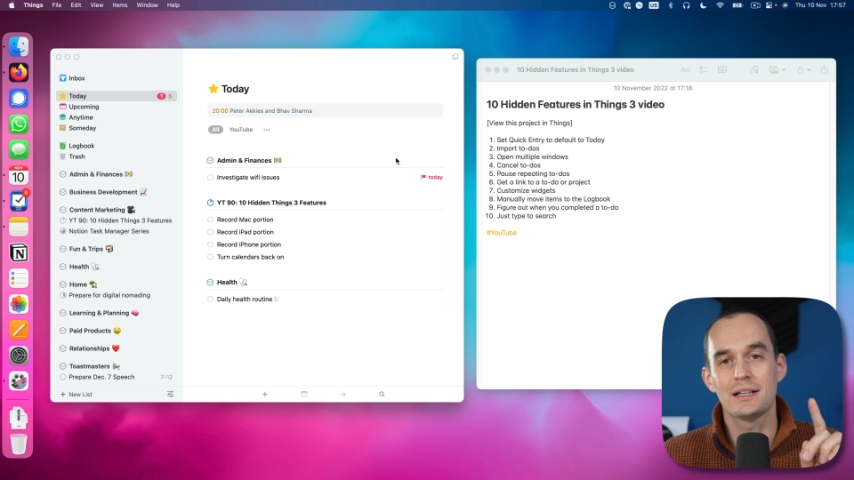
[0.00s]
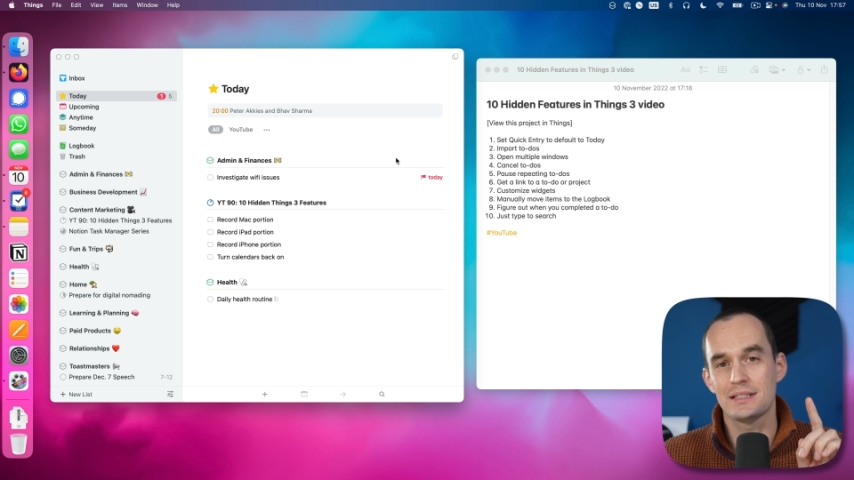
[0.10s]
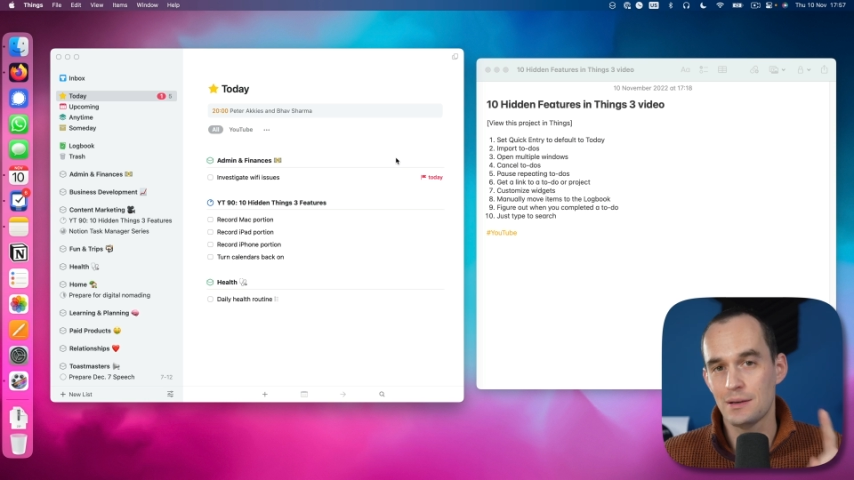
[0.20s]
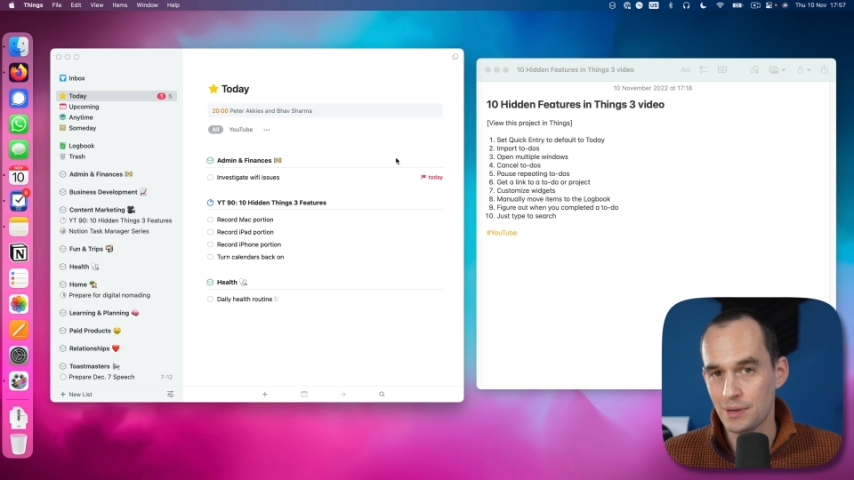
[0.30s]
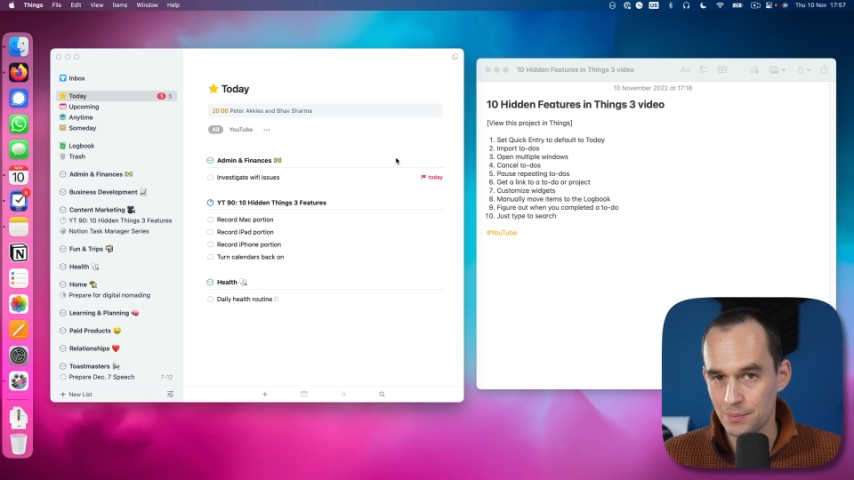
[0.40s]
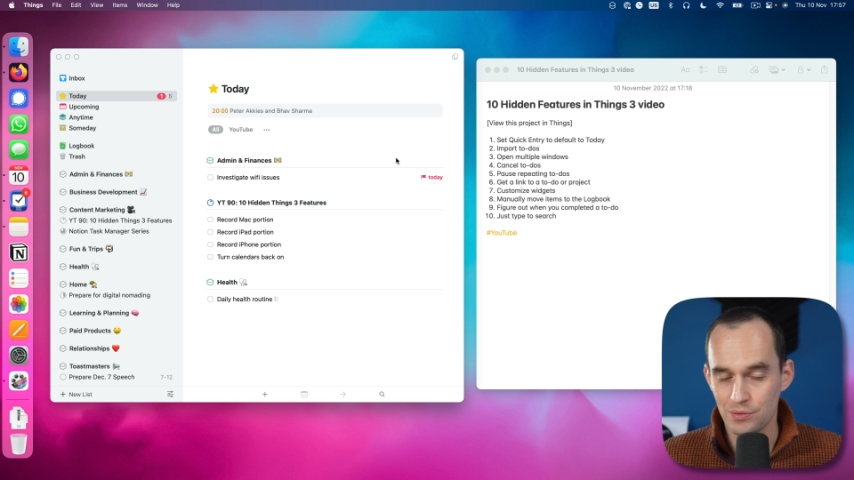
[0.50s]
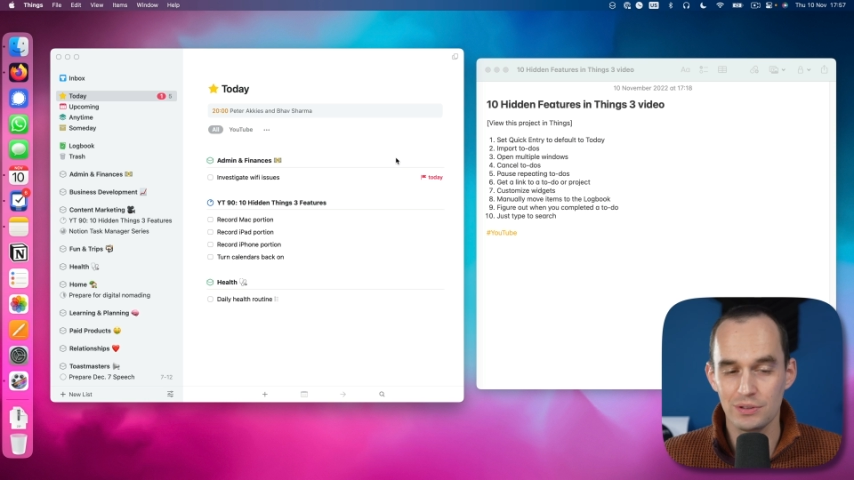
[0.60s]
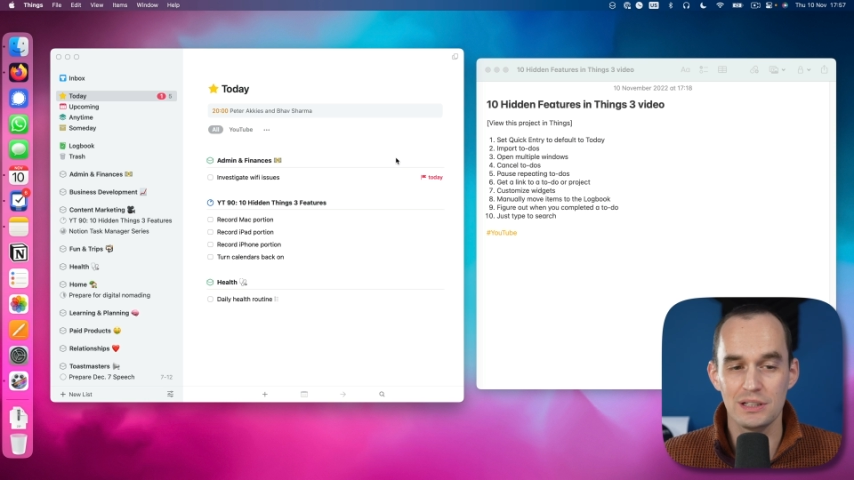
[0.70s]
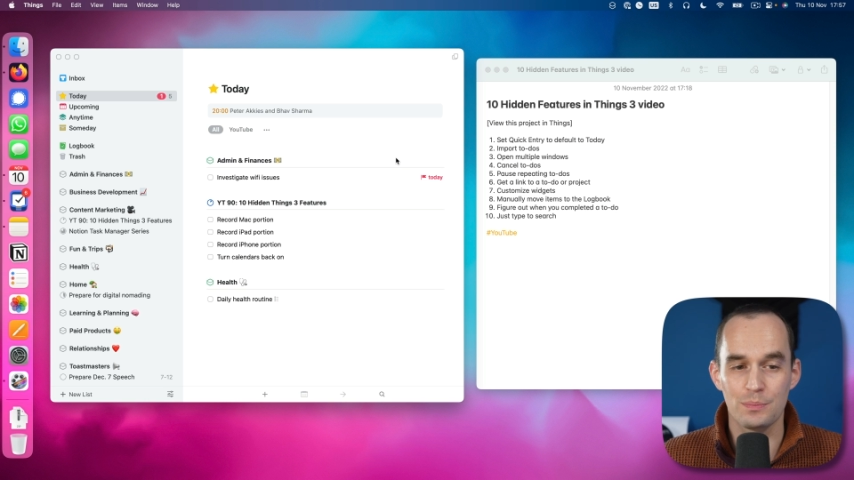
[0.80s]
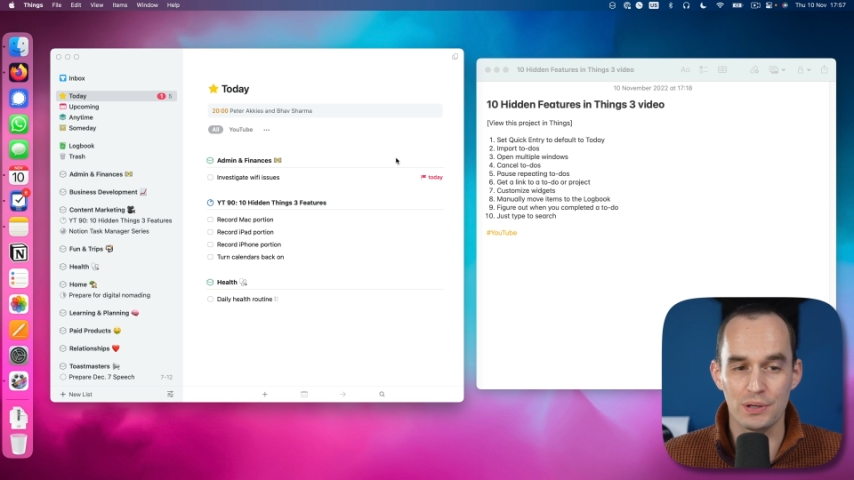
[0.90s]
because that might be
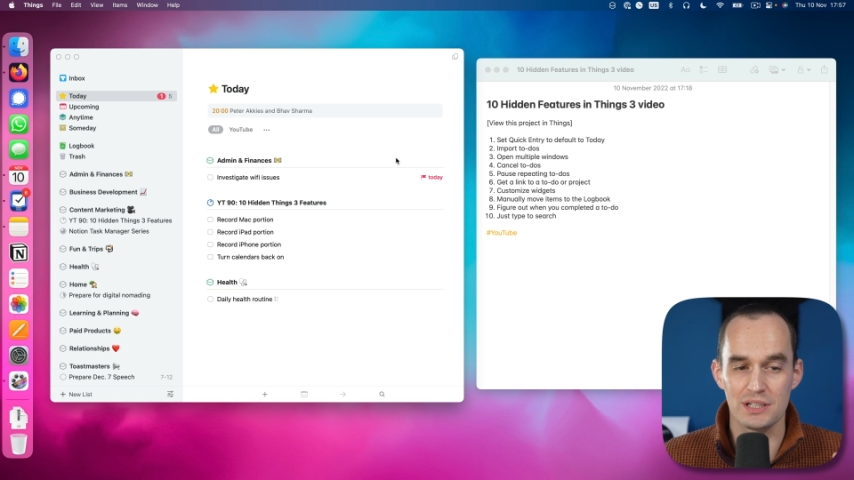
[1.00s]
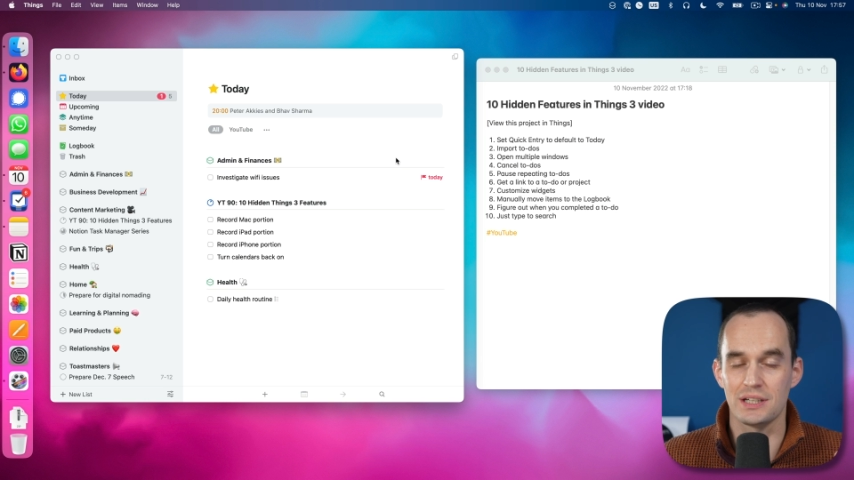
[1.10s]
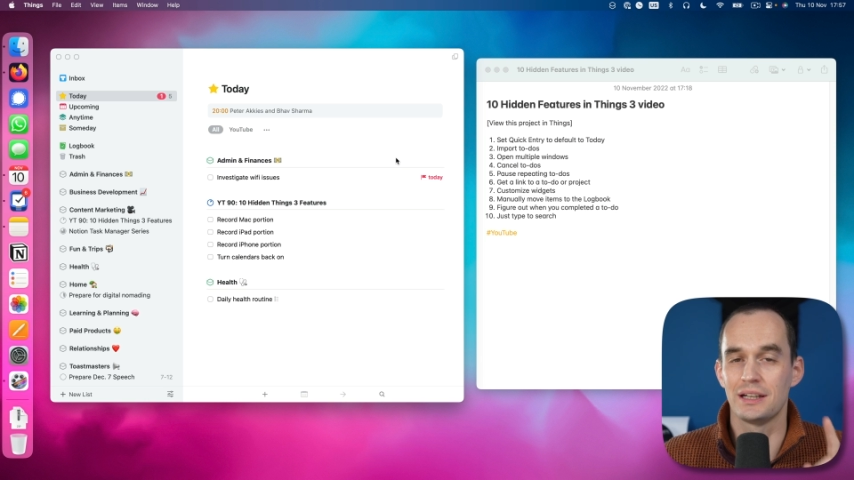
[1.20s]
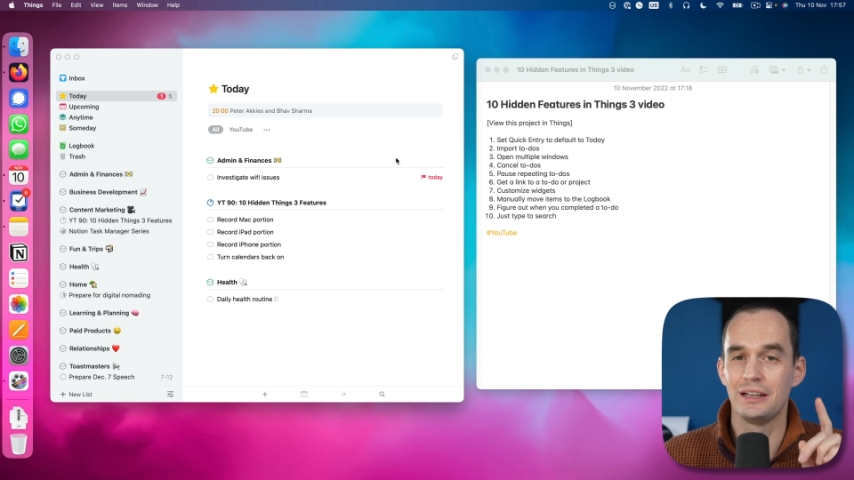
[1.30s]
really depressing